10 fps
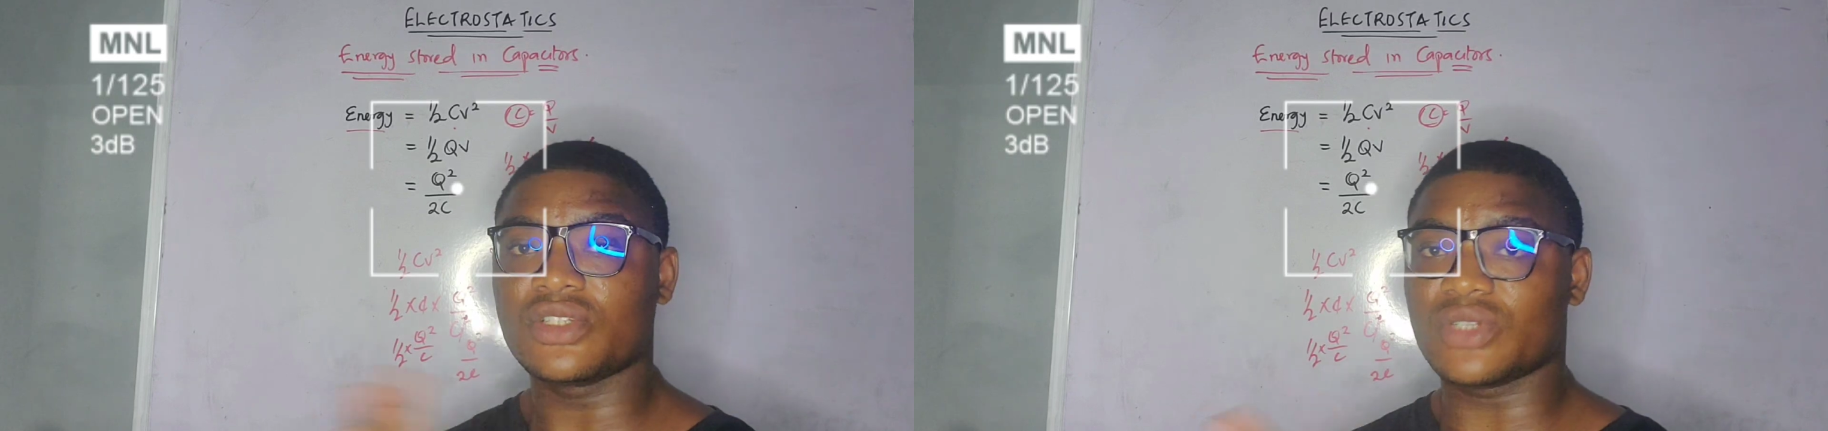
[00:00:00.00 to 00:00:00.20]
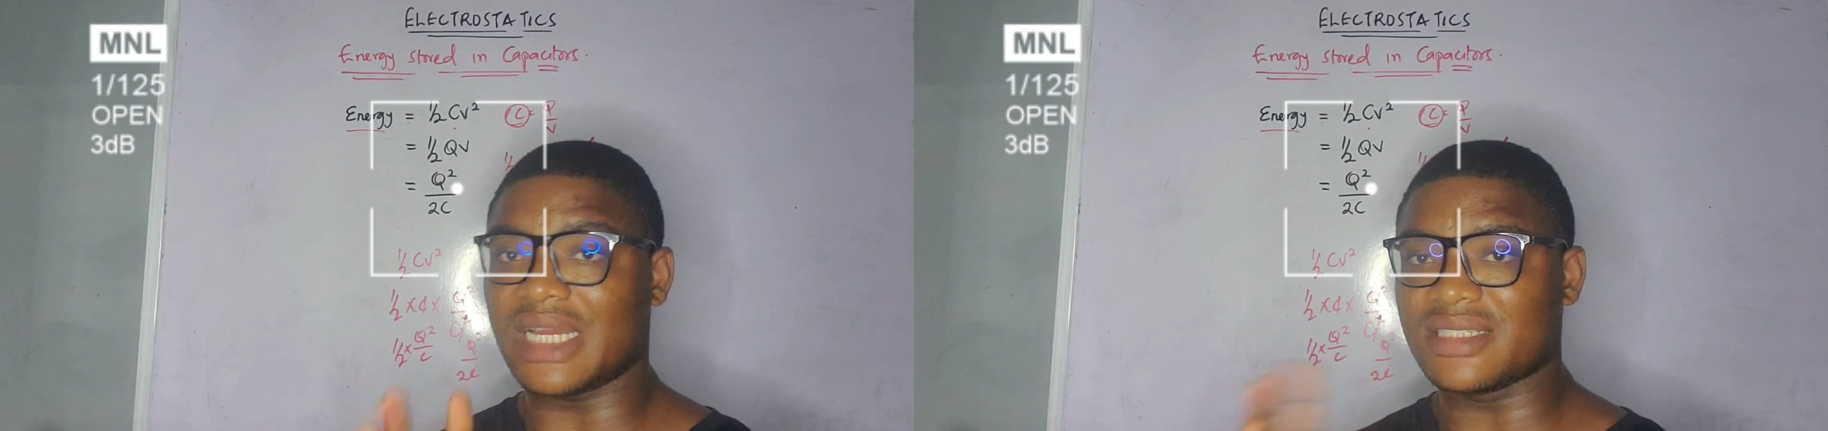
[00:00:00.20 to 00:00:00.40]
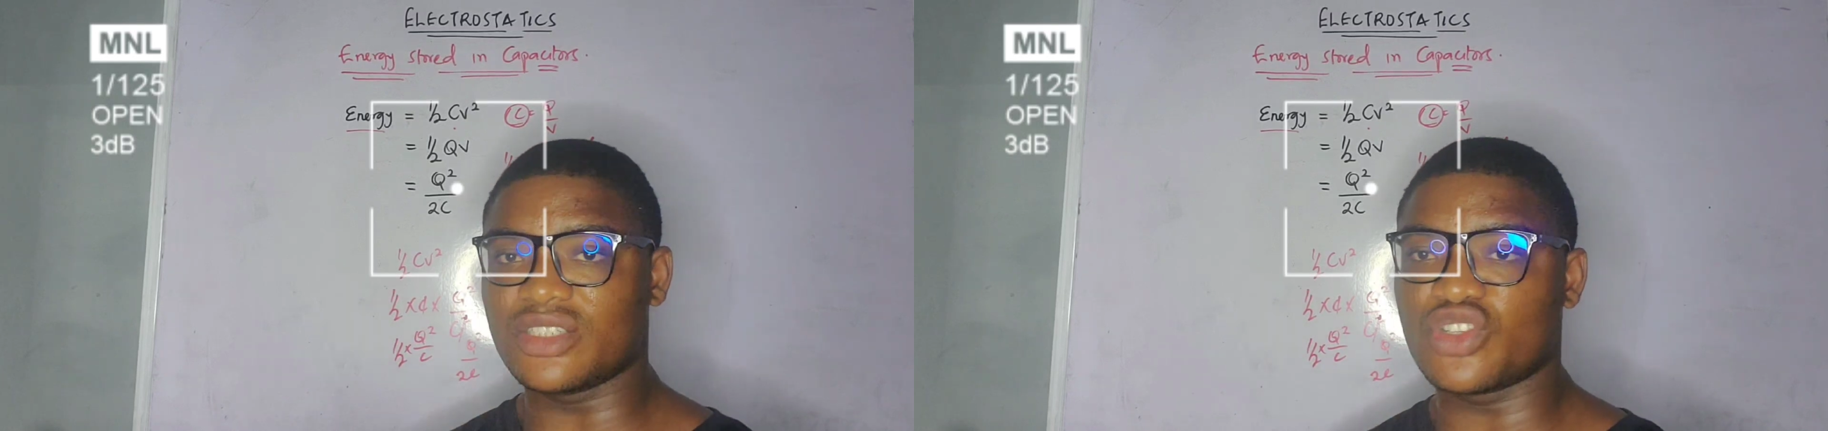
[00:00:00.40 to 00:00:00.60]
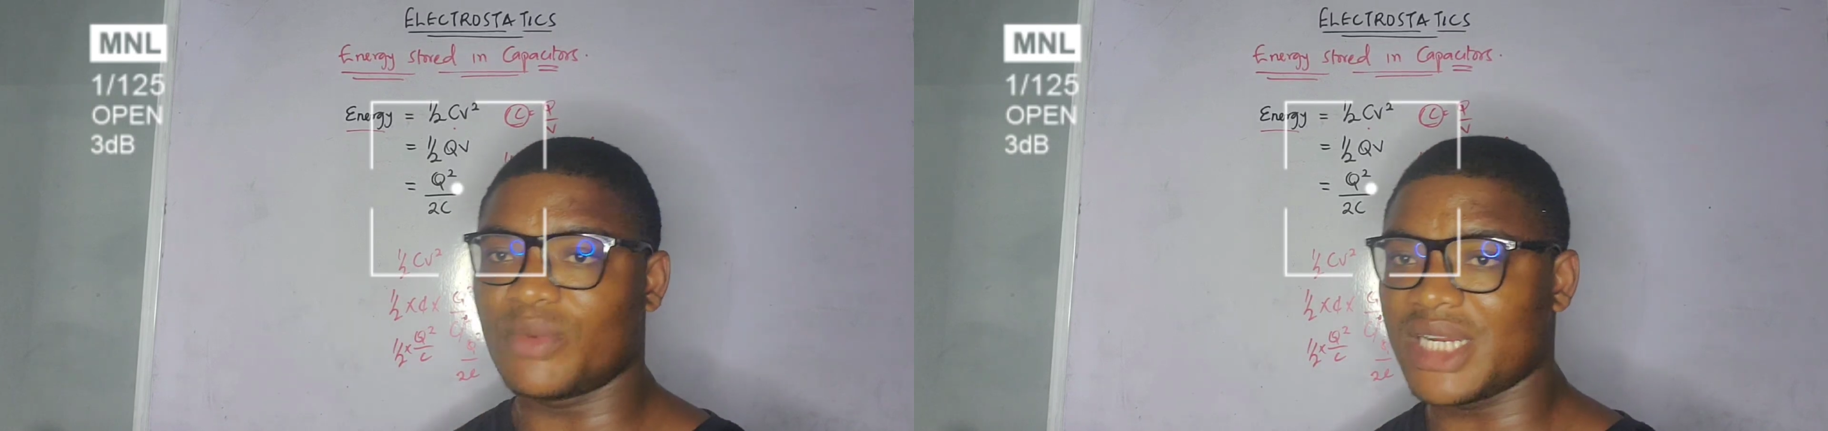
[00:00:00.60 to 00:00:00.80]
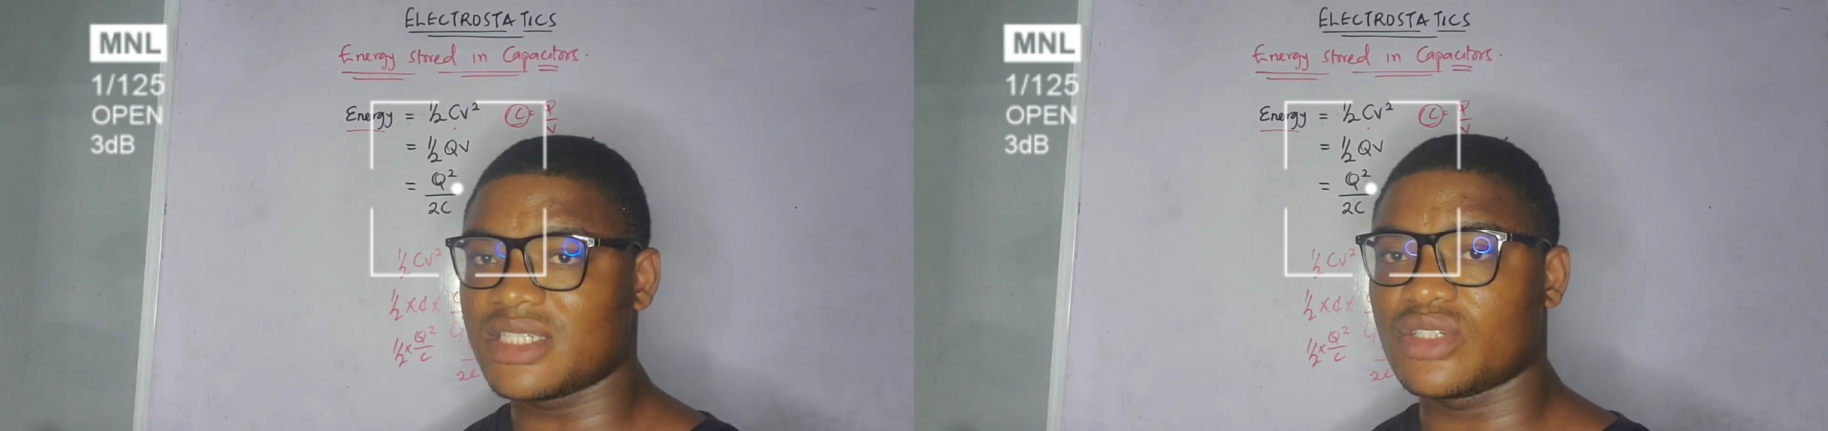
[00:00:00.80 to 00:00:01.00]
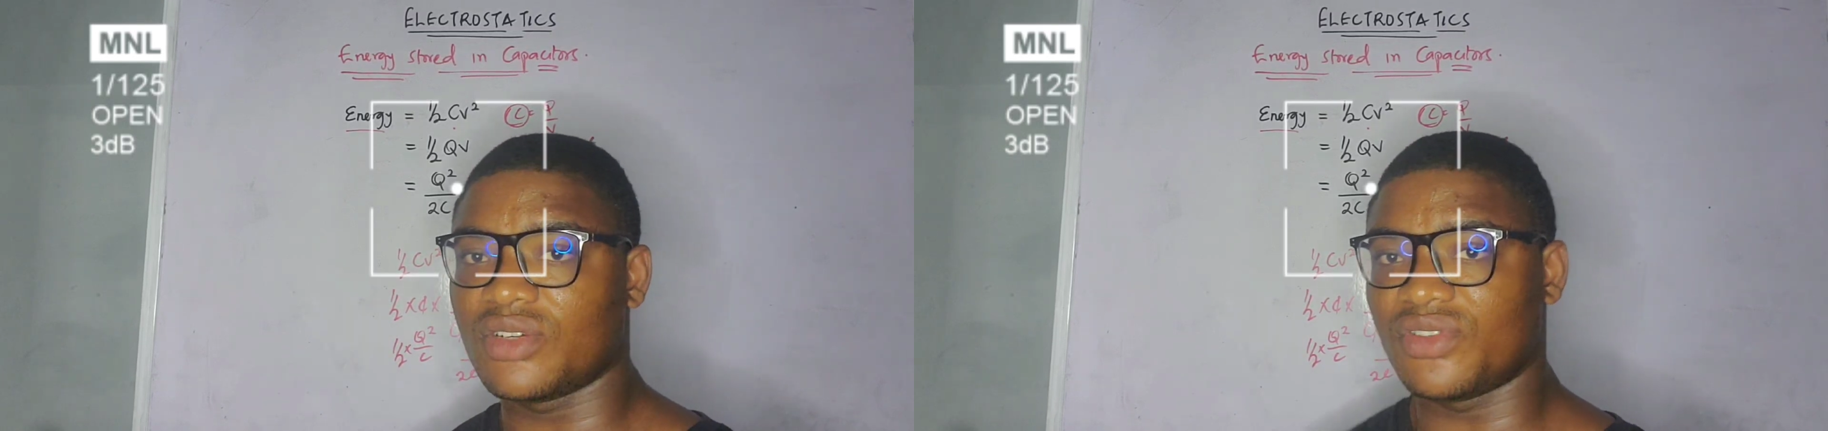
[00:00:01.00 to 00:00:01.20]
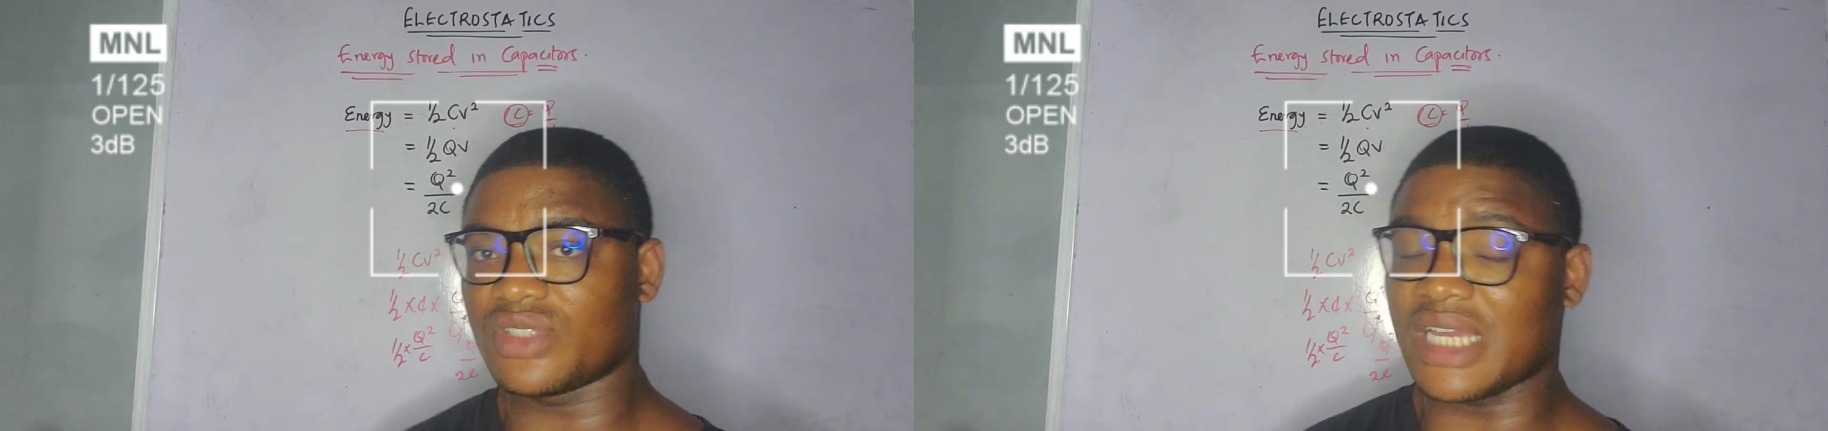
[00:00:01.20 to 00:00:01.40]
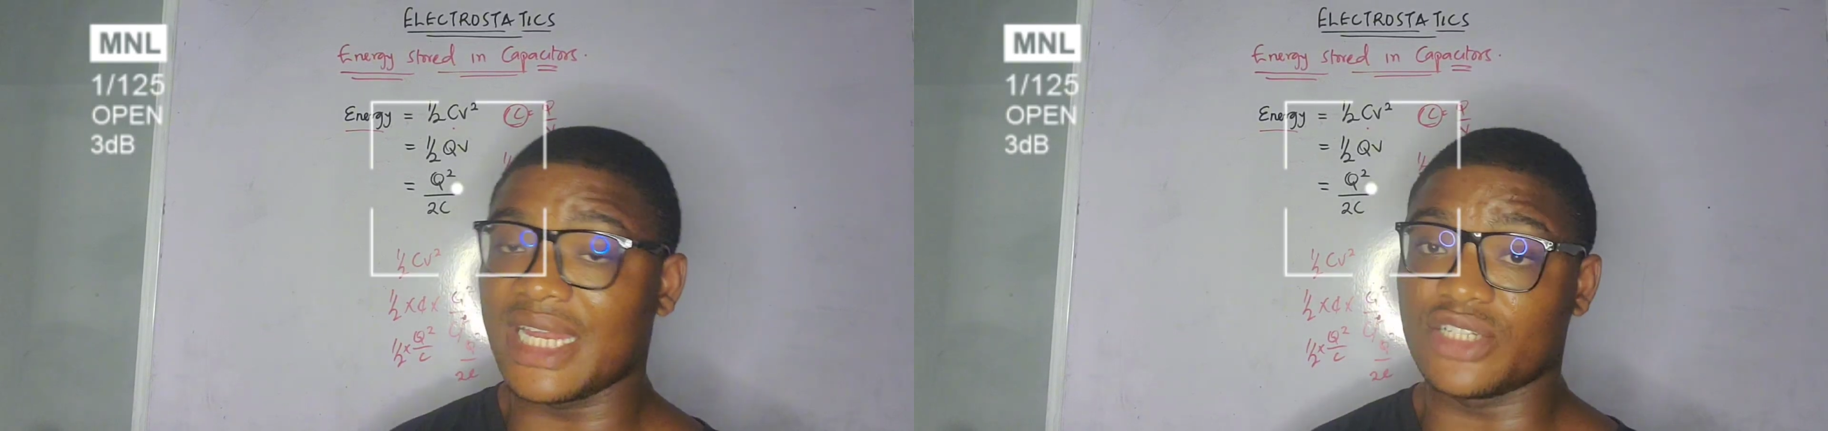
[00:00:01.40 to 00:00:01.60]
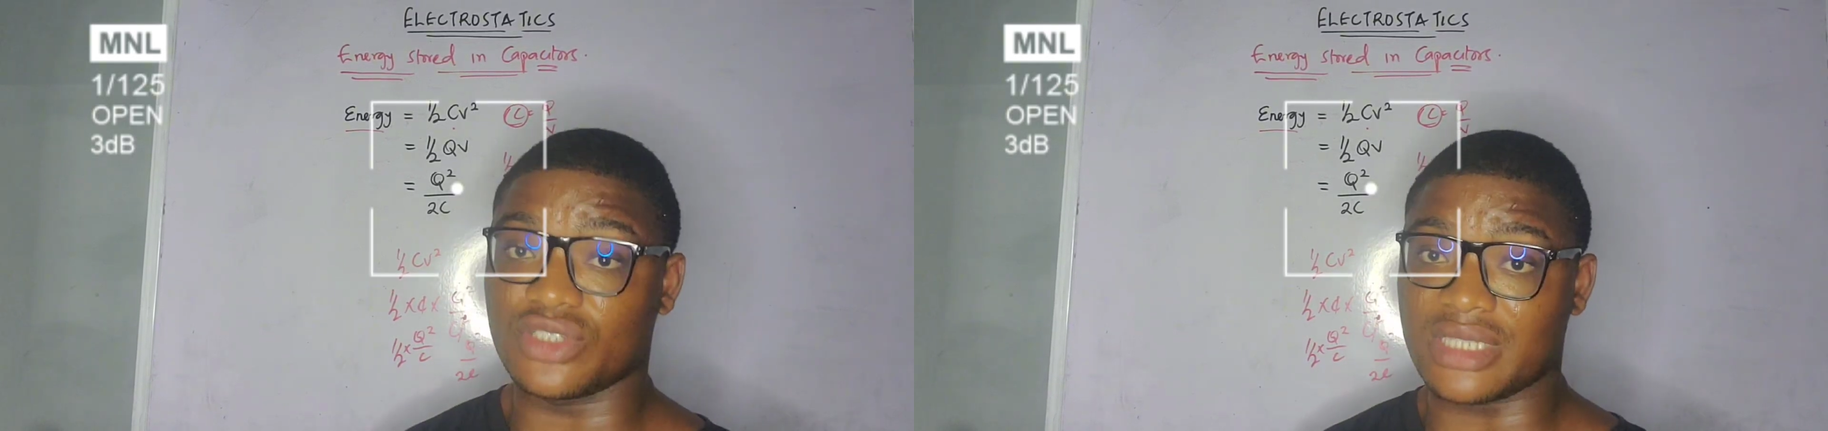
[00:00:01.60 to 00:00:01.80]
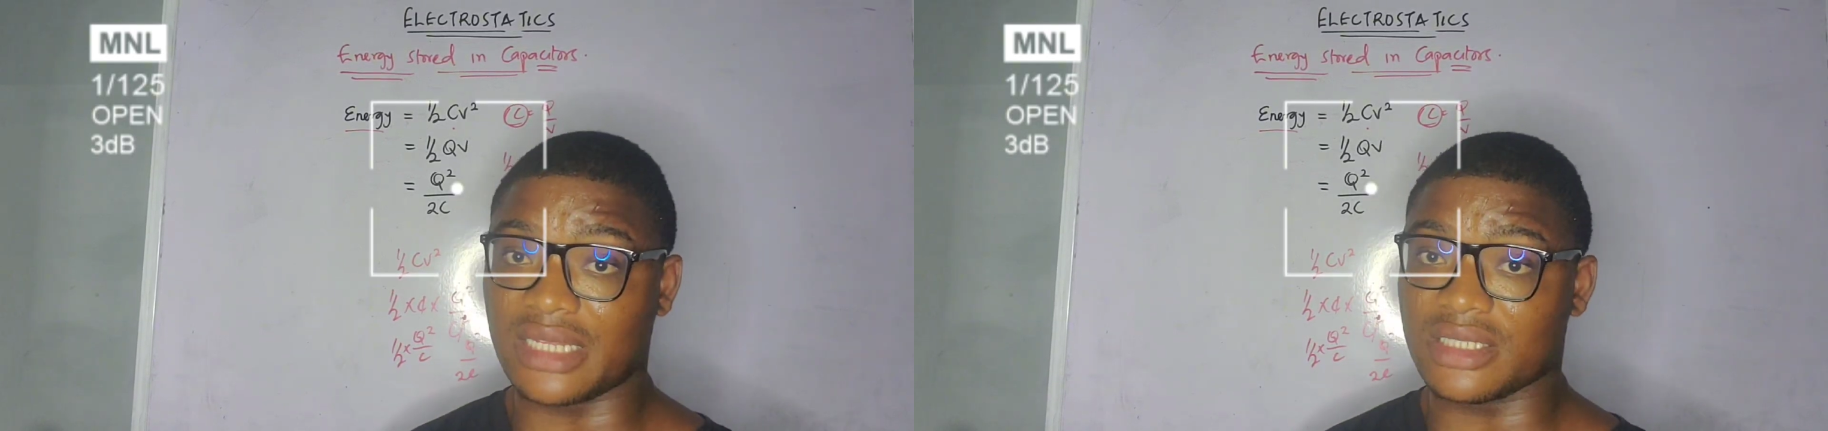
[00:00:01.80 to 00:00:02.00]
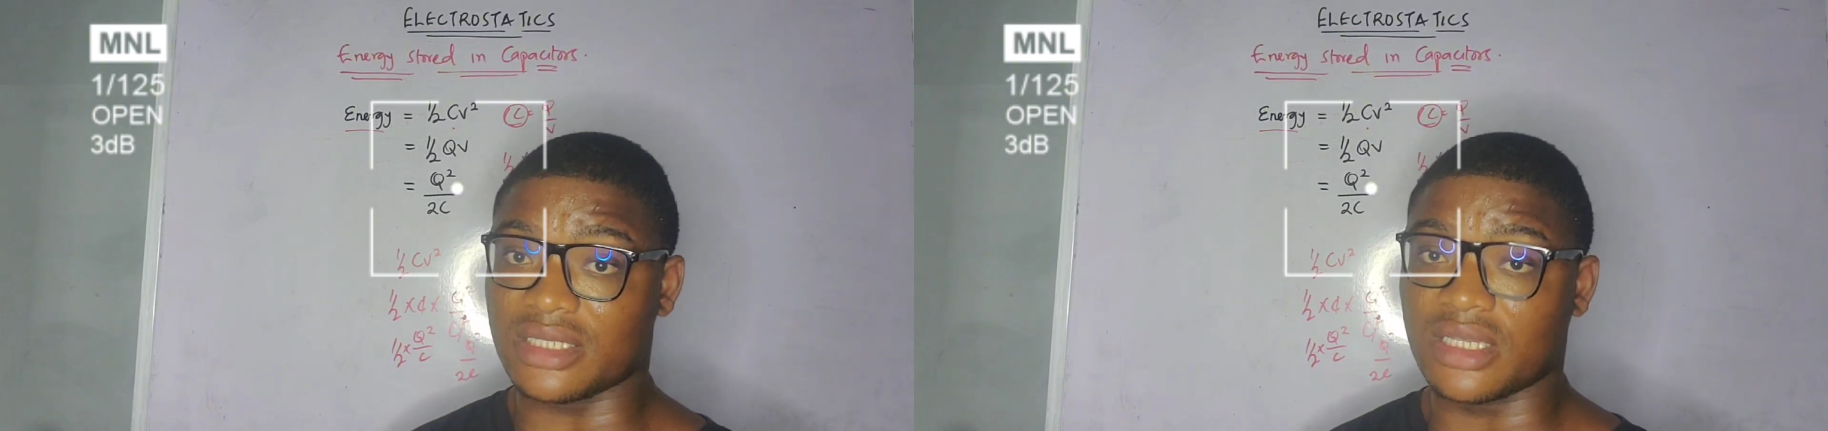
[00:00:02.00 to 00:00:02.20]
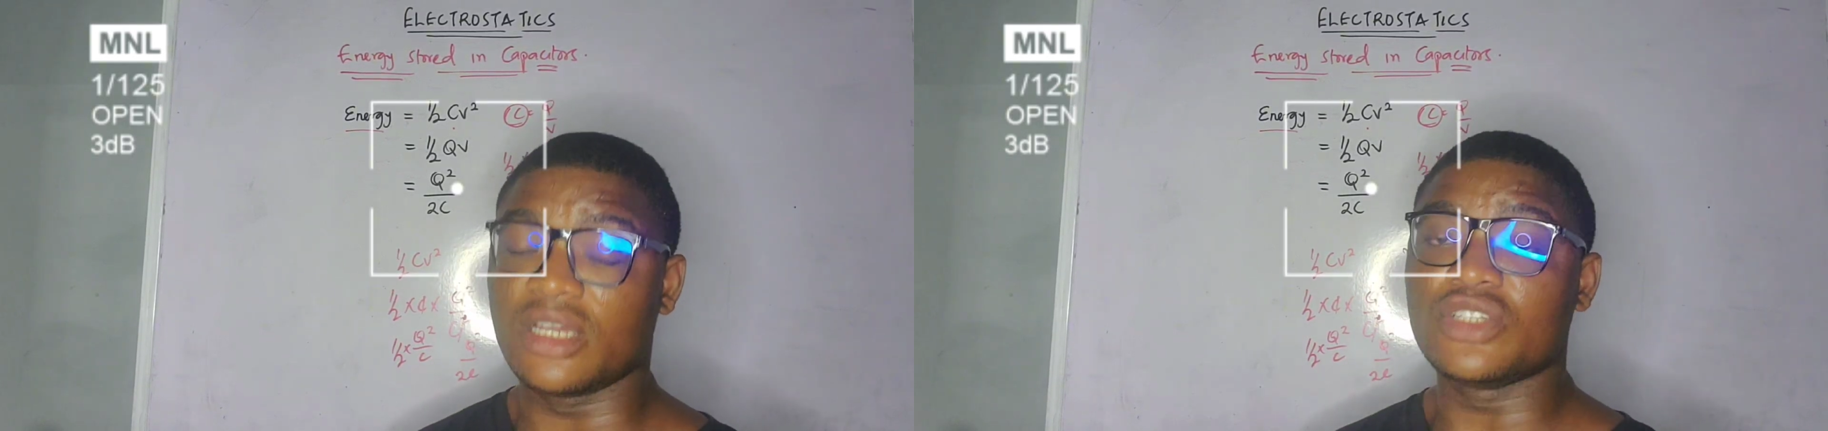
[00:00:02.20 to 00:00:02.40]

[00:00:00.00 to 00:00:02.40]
So that is the summarization of electrostatics.